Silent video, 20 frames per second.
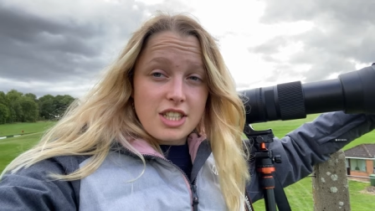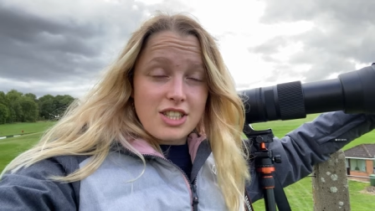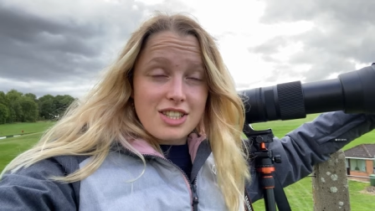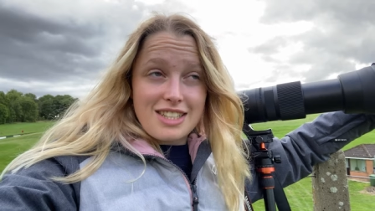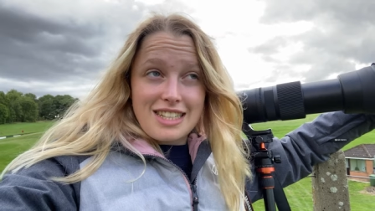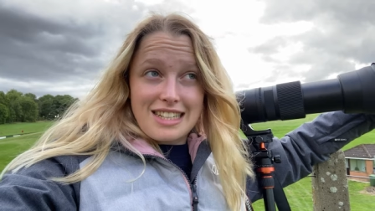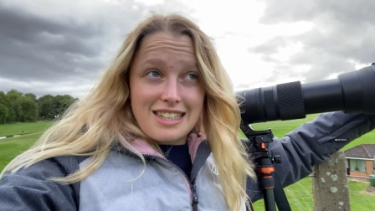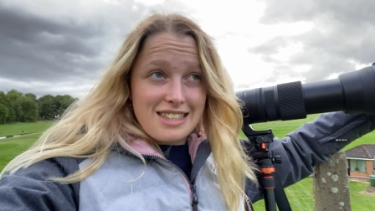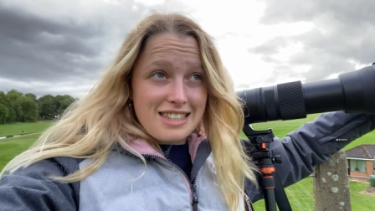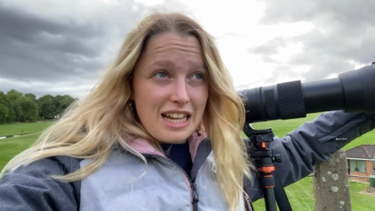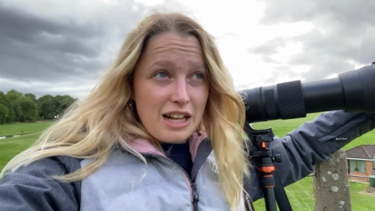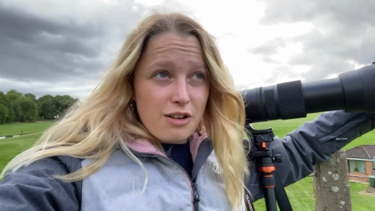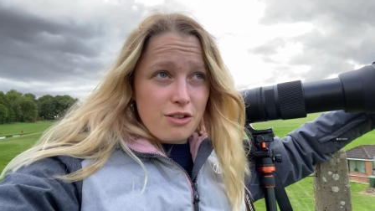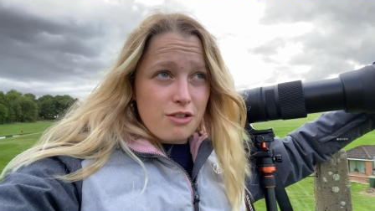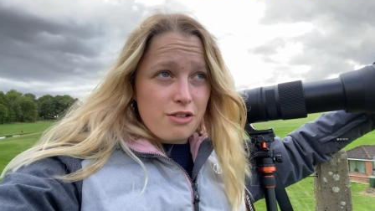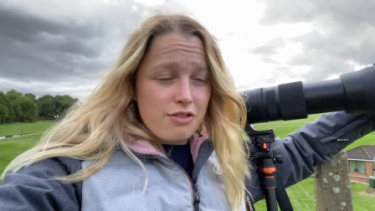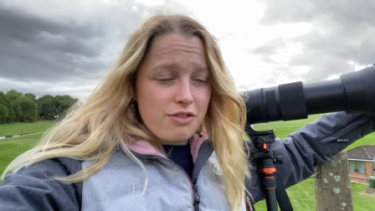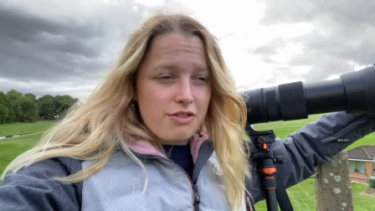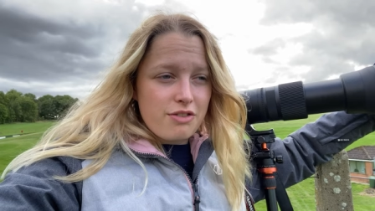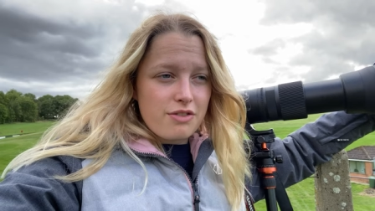just
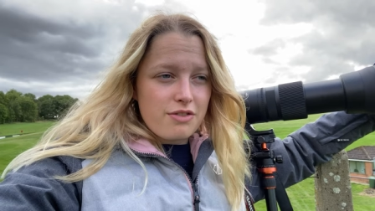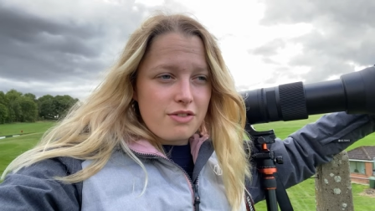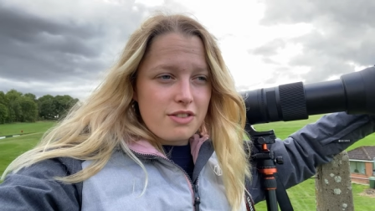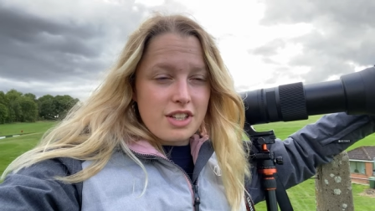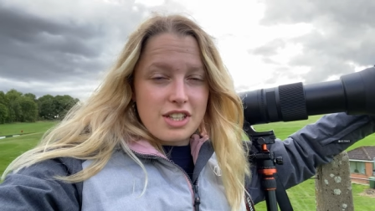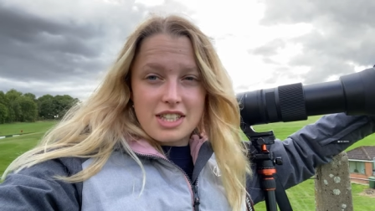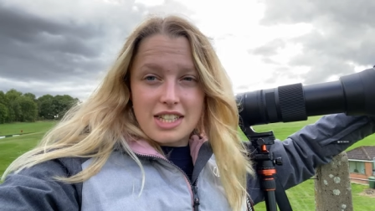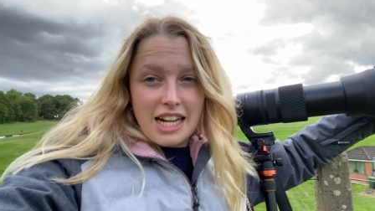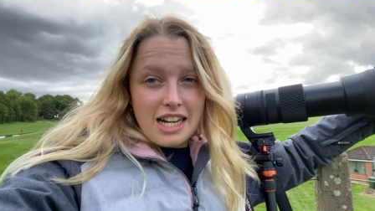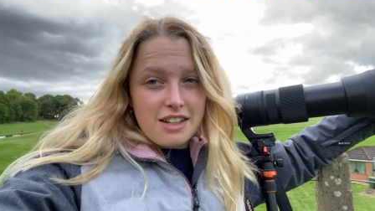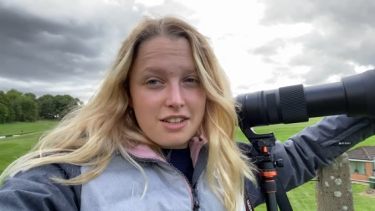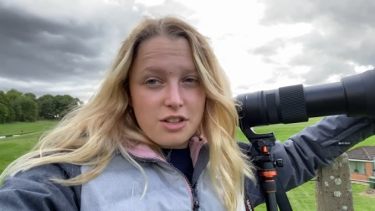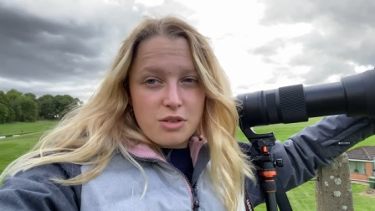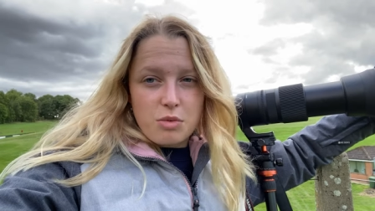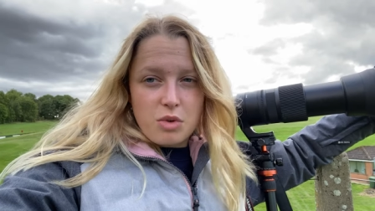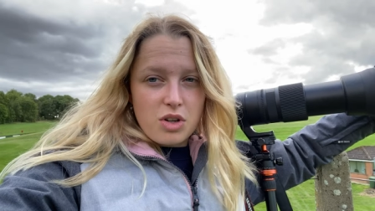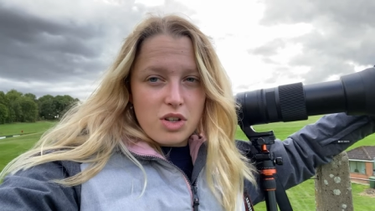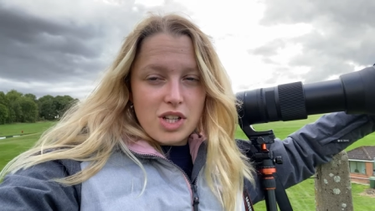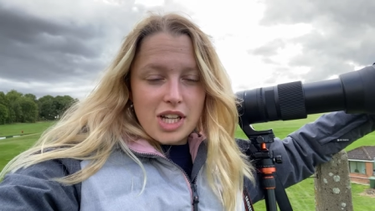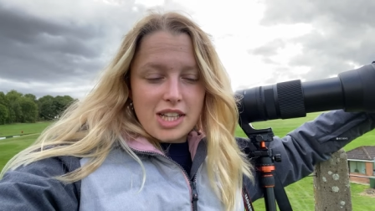itself, the standard
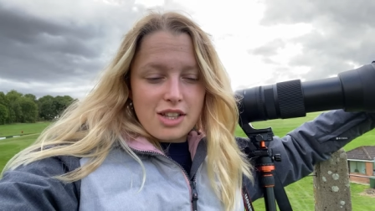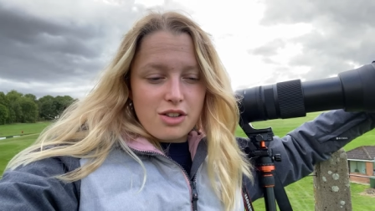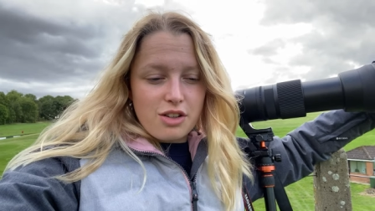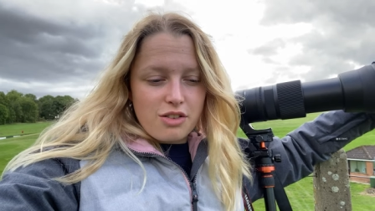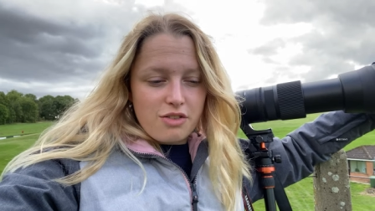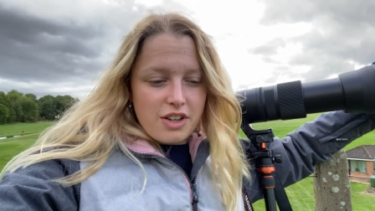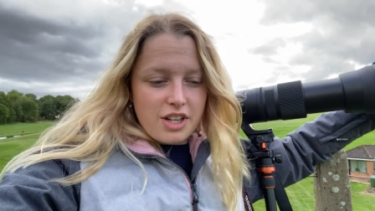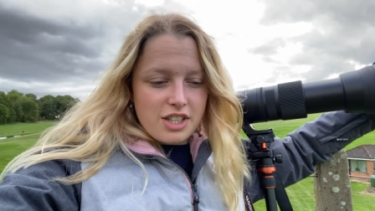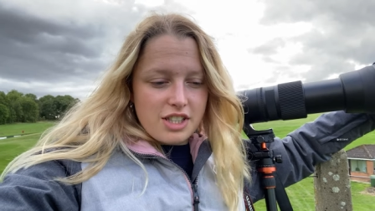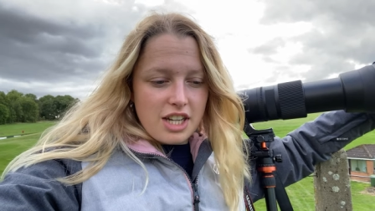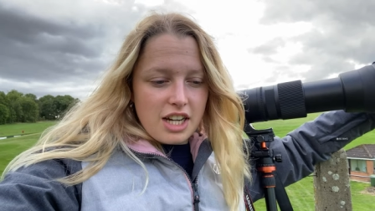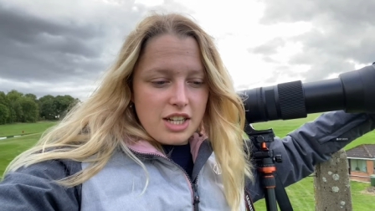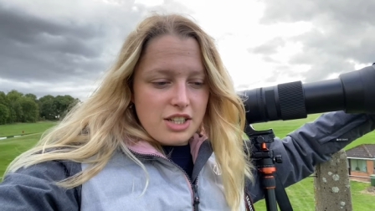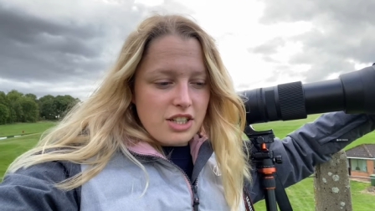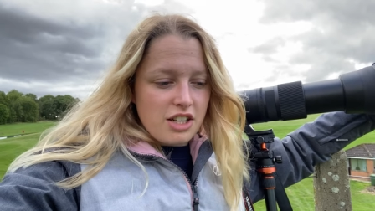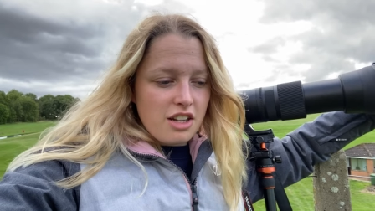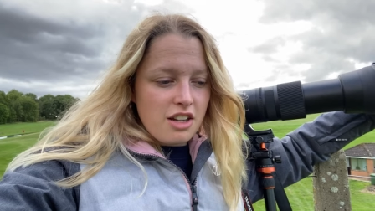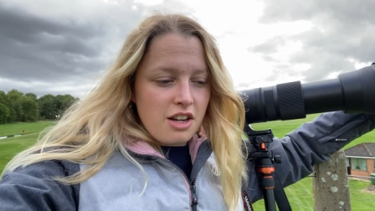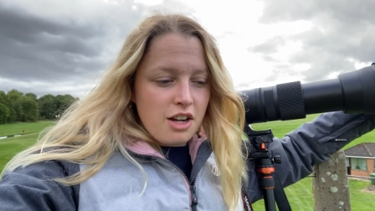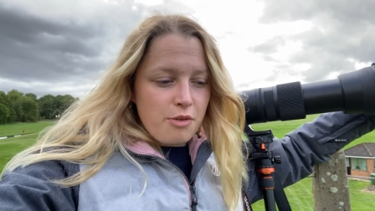one, like not the first
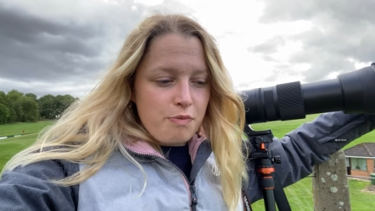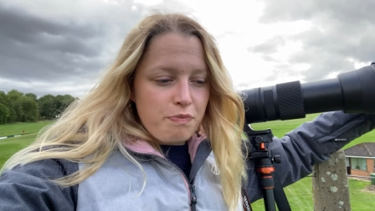curtain,